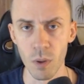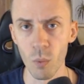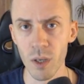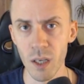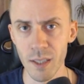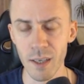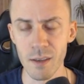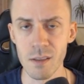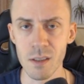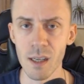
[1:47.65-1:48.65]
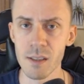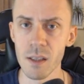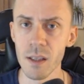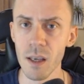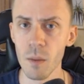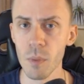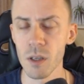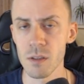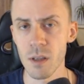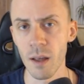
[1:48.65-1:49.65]
but we're not going to discuss it here
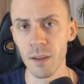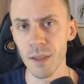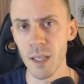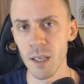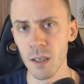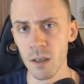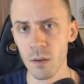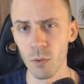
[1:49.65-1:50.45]
because I think